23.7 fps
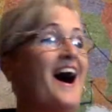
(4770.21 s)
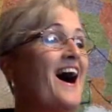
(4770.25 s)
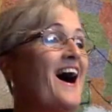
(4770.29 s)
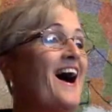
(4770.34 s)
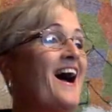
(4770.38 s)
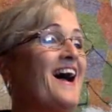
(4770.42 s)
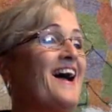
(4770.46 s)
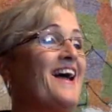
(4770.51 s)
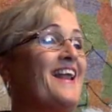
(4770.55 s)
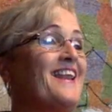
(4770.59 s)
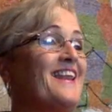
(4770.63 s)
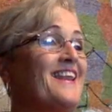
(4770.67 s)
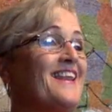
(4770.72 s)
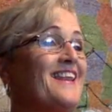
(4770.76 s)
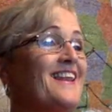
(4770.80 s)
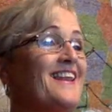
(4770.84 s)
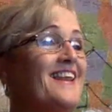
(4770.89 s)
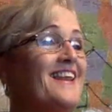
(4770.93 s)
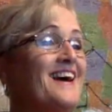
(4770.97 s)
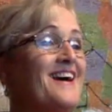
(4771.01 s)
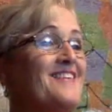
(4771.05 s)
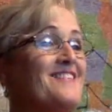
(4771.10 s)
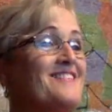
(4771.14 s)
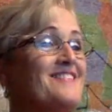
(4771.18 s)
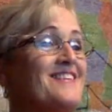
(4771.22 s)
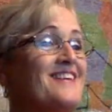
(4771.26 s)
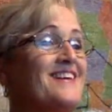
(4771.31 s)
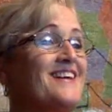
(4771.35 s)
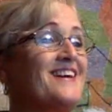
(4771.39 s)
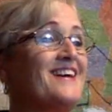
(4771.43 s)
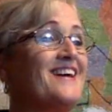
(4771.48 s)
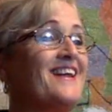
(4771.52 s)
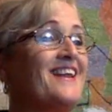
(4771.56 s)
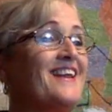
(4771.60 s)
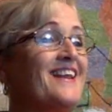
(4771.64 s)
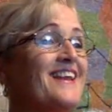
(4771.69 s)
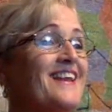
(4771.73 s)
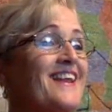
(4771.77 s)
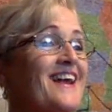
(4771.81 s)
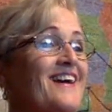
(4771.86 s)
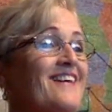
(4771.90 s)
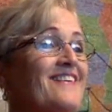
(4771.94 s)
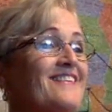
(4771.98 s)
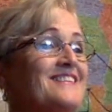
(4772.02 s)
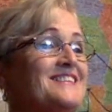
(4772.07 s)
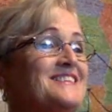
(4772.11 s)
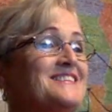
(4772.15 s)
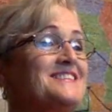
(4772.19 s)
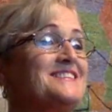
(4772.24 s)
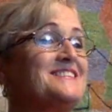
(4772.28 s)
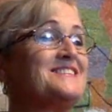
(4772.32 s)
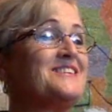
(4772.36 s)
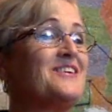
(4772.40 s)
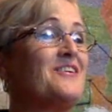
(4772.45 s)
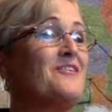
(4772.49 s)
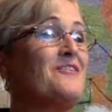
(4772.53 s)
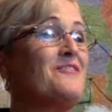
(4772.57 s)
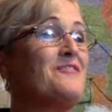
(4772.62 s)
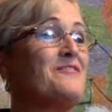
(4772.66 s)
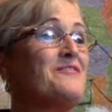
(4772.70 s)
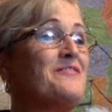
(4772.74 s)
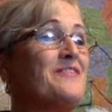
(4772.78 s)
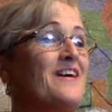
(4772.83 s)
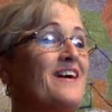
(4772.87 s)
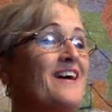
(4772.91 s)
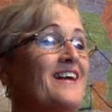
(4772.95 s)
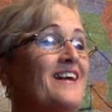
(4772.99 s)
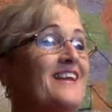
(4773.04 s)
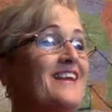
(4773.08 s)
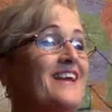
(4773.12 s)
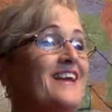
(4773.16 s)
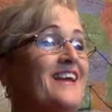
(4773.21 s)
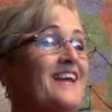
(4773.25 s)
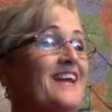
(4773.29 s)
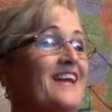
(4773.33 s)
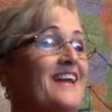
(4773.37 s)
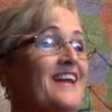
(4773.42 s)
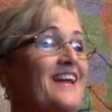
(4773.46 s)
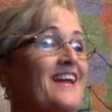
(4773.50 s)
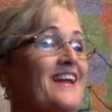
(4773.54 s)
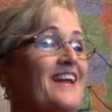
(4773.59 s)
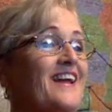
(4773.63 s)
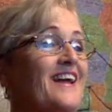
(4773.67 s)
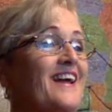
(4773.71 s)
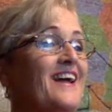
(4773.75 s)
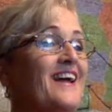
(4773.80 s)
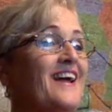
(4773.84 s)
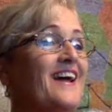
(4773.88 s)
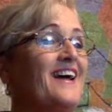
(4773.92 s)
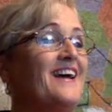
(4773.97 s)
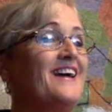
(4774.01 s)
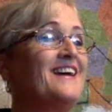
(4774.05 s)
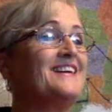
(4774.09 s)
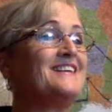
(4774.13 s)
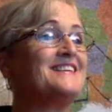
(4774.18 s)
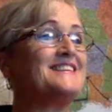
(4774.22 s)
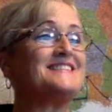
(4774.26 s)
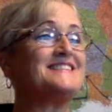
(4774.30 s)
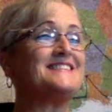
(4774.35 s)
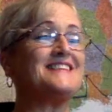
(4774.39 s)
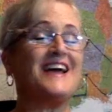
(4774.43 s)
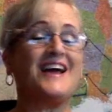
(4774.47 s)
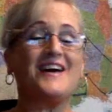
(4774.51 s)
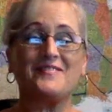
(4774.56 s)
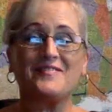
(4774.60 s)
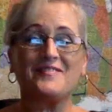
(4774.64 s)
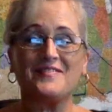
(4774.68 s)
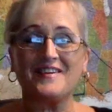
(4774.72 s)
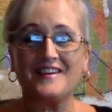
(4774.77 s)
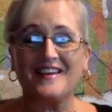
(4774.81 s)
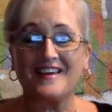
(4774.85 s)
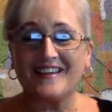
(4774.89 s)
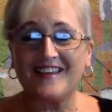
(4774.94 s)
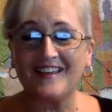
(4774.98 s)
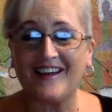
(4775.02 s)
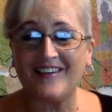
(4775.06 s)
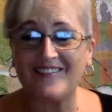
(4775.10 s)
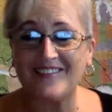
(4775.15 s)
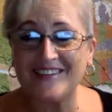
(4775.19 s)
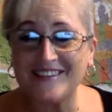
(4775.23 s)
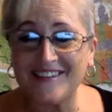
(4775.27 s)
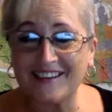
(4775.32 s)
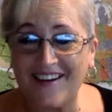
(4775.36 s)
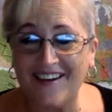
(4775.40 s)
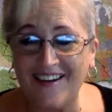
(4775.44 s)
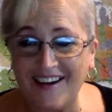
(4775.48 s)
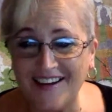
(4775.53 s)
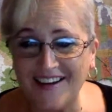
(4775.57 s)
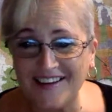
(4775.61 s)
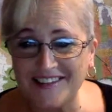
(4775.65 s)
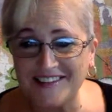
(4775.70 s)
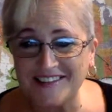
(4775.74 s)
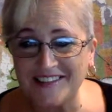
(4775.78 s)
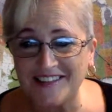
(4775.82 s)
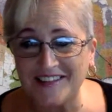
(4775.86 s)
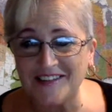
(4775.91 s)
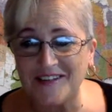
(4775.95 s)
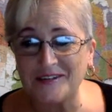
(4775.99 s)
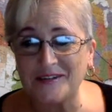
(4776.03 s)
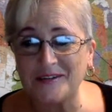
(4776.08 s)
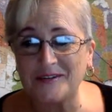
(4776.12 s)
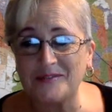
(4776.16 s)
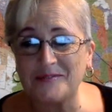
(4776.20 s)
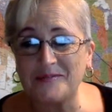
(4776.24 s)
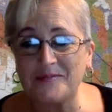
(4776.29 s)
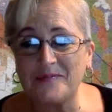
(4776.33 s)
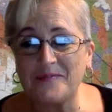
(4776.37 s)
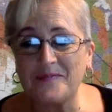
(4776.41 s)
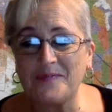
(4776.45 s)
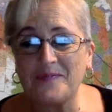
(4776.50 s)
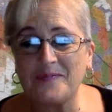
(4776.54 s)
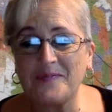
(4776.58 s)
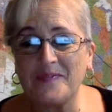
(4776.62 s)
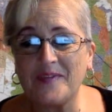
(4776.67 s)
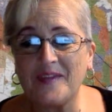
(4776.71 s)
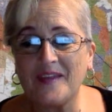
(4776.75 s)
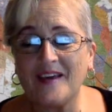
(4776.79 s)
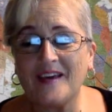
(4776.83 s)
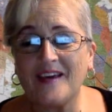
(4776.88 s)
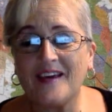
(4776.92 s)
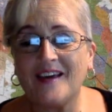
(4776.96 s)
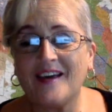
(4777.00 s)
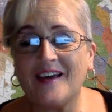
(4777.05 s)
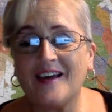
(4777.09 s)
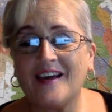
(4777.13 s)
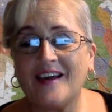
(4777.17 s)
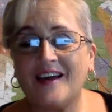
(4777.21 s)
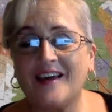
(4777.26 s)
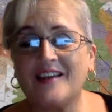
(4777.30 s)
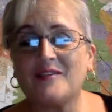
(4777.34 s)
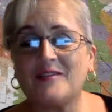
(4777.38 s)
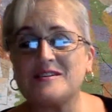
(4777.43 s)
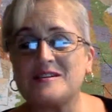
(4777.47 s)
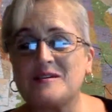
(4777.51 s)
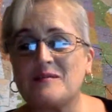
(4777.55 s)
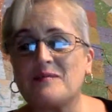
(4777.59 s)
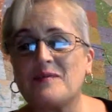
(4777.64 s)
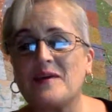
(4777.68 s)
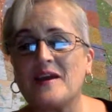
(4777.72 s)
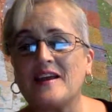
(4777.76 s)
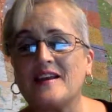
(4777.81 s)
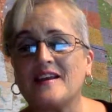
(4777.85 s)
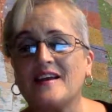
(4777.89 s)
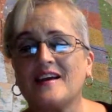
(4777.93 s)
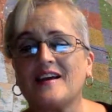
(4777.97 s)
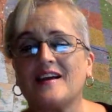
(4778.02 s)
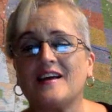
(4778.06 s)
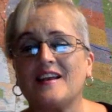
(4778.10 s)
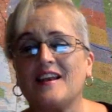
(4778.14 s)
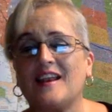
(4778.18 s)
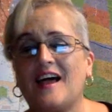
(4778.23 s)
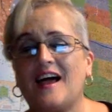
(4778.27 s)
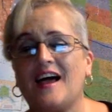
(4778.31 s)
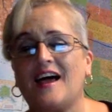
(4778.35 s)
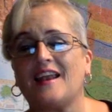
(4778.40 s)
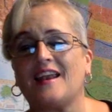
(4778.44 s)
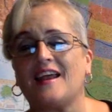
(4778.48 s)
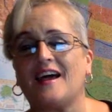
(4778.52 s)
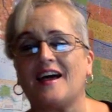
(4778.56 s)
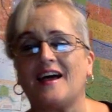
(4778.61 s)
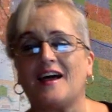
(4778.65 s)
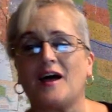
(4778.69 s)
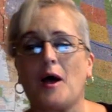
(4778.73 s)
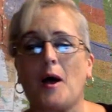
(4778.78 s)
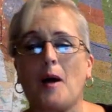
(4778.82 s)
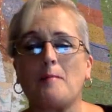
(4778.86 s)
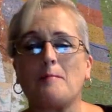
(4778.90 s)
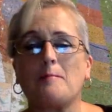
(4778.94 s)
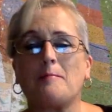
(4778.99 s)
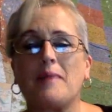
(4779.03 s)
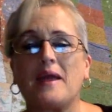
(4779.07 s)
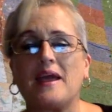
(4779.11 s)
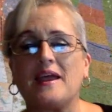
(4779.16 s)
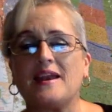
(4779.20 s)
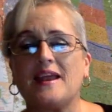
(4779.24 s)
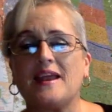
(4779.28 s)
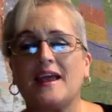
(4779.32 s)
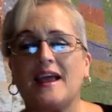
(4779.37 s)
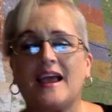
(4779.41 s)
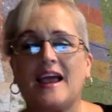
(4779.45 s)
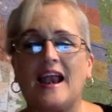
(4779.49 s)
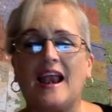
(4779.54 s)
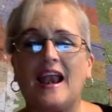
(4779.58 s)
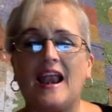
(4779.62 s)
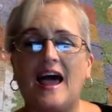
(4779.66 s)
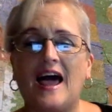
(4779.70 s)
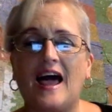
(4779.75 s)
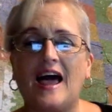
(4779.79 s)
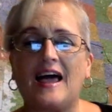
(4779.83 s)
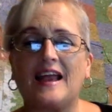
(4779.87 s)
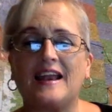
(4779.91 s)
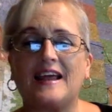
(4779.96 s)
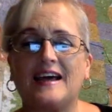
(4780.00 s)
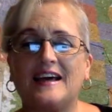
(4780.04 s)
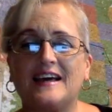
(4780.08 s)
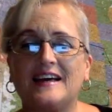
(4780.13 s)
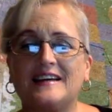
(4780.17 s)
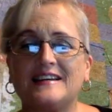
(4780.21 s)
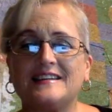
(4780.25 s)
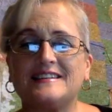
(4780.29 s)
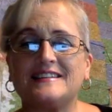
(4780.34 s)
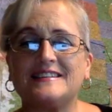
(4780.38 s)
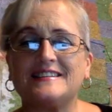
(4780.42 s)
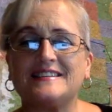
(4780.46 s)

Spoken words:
I love it. That was so funny. Stephanie, that was awesome. And it was a pina colada. Pina colada.